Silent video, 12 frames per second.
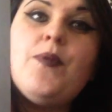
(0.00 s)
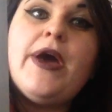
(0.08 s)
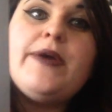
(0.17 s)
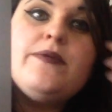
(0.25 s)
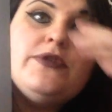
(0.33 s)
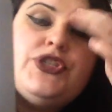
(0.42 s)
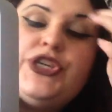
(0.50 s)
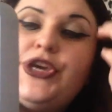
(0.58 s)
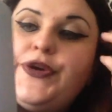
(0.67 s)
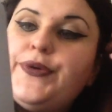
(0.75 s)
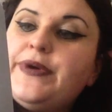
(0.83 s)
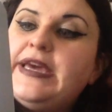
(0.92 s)
what it will
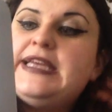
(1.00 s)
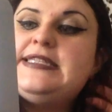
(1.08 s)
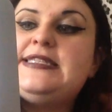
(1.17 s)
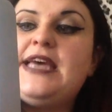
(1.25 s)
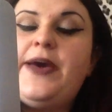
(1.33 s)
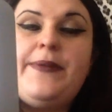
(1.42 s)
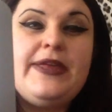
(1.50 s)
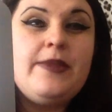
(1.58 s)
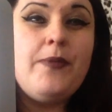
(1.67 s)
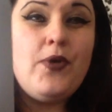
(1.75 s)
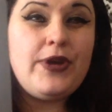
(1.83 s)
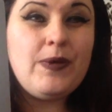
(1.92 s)
do is in the
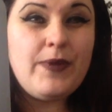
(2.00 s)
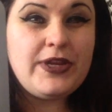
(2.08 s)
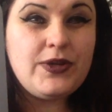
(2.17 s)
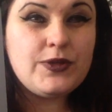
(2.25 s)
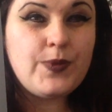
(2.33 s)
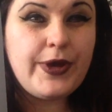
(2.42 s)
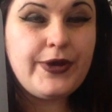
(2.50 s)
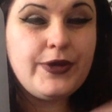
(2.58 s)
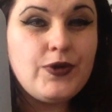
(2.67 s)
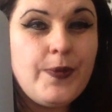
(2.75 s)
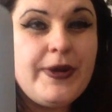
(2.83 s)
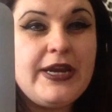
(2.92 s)
morning when it's
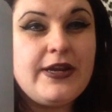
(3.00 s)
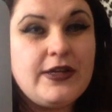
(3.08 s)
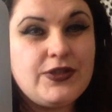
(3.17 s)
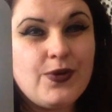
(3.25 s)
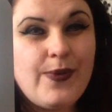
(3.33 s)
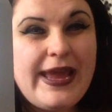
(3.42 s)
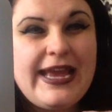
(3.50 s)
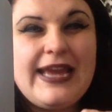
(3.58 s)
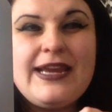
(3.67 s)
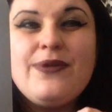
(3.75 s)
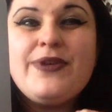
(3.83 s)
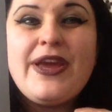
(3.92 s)
woken you up and it knows you're awake,
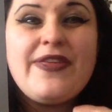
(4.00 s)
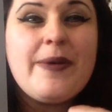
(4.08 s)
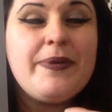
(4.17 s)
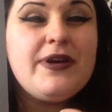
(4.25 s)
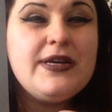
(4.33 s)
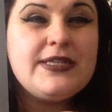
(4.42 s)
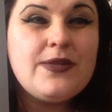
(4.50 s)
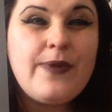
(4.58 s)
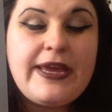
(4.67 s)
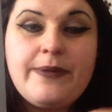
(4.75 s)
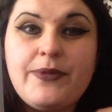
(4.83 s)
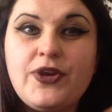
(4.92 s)
and it will know that because of the
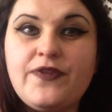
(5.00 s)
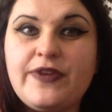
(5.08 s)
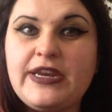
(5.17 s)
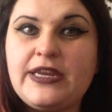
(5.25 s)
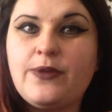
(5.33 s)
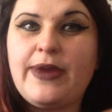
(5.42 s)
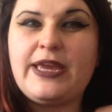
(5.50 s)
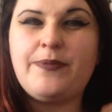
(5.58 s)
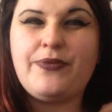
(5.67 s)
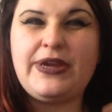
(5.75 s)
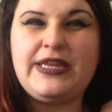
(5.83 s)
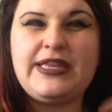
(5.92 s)
way you're moving and the way you're
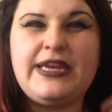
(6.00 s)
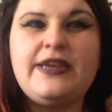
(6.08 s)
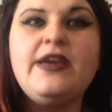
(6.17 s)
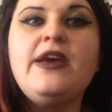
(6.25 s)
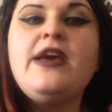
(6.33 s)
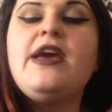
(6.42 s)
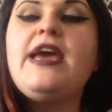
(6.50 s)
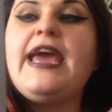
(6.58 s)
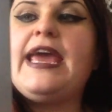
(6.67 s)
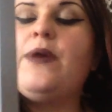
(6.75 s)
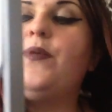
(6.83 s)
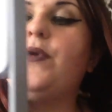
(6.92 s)
breathing, it